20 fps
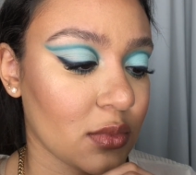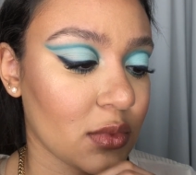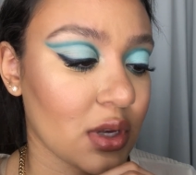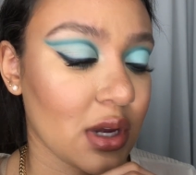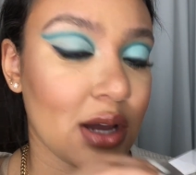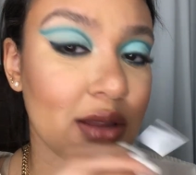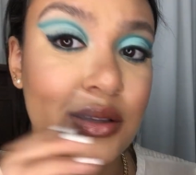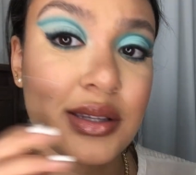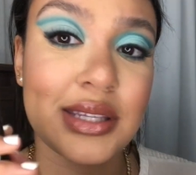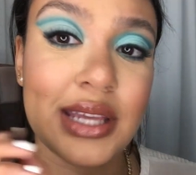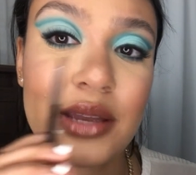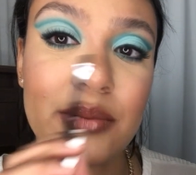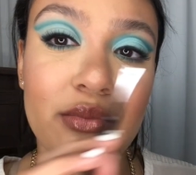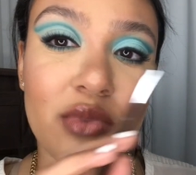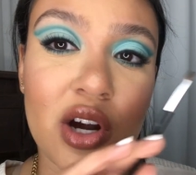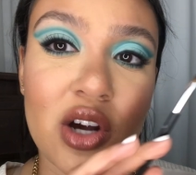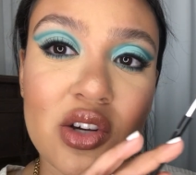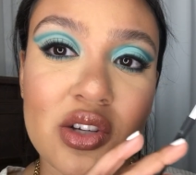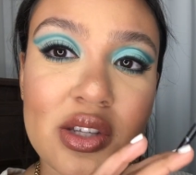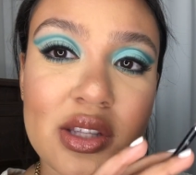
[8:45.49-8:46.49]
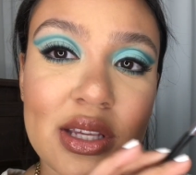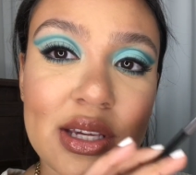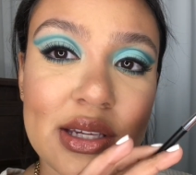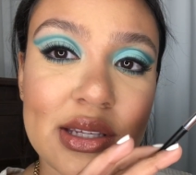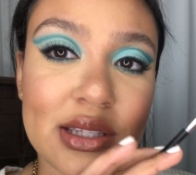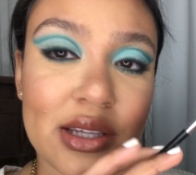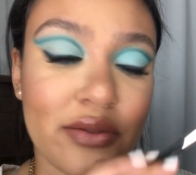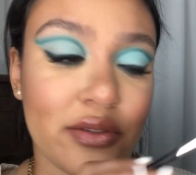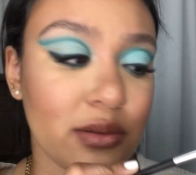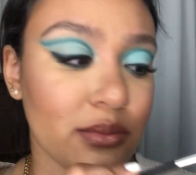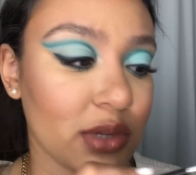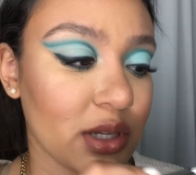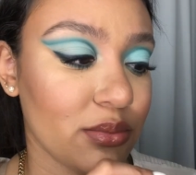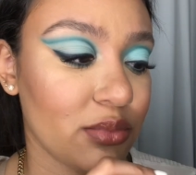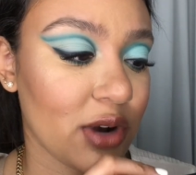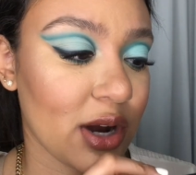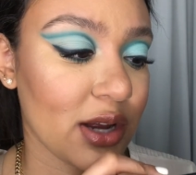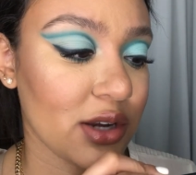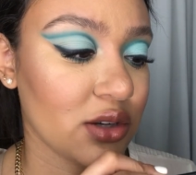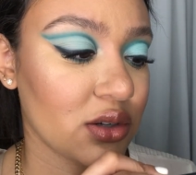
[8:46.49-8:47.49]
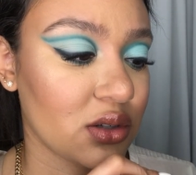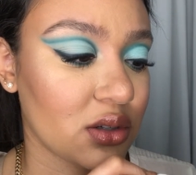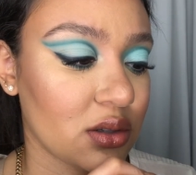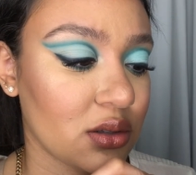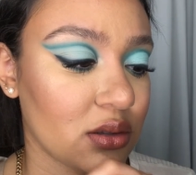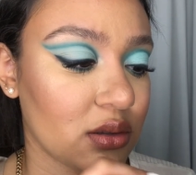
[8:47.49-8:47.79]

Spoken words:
on the same brush, the 7B brush.